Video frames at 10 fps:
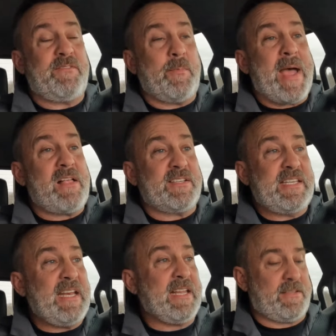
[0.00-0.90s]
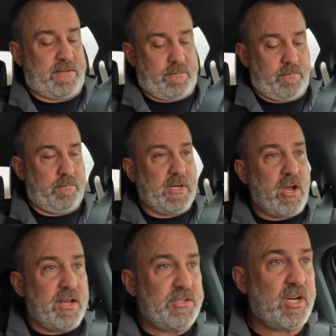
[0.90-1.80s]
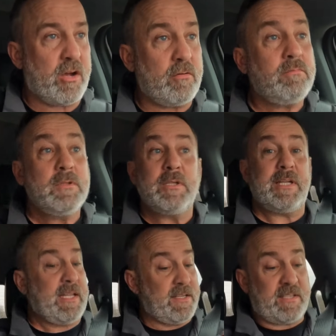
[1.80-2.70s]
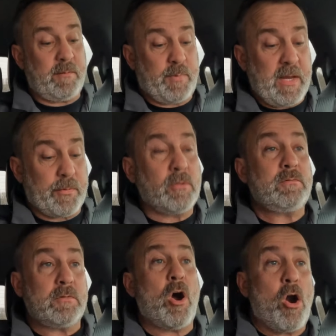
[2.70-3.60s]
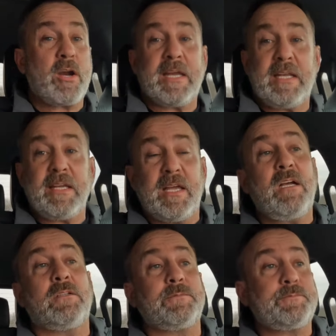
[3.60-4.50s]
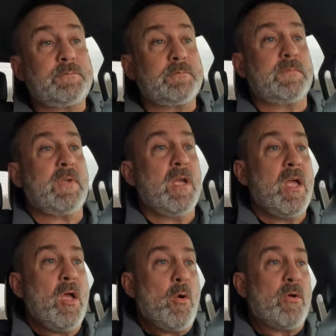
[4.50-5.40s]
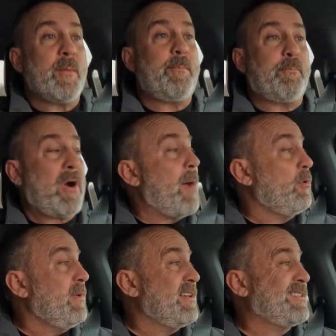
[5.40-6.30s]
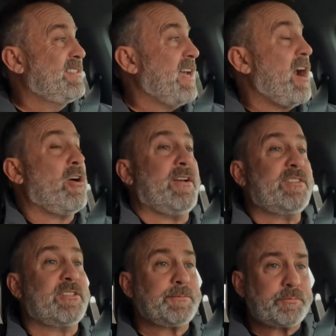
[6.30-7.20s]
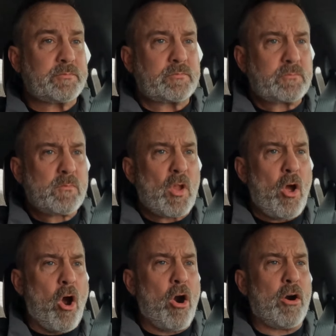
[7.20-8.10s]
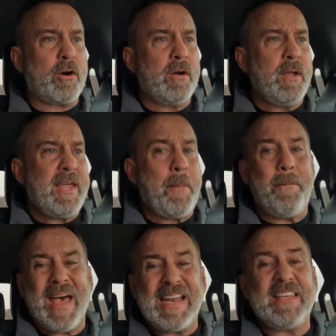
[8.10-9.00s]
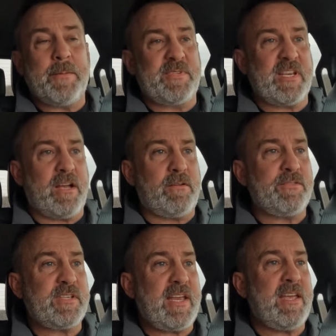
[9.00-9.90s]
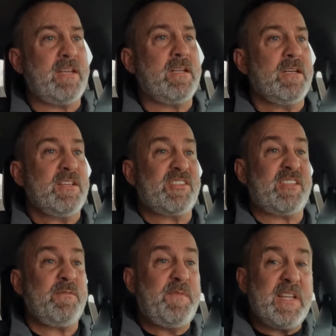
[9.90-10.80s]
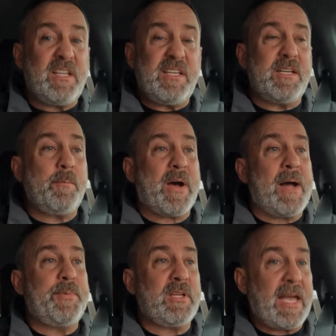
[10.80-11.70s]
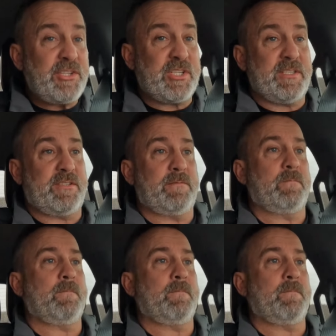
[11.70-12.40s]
of the Palestinians because, you know, innocent people are getting killed. Well, the problem is the terrorists are embedding themselves in civilian populations.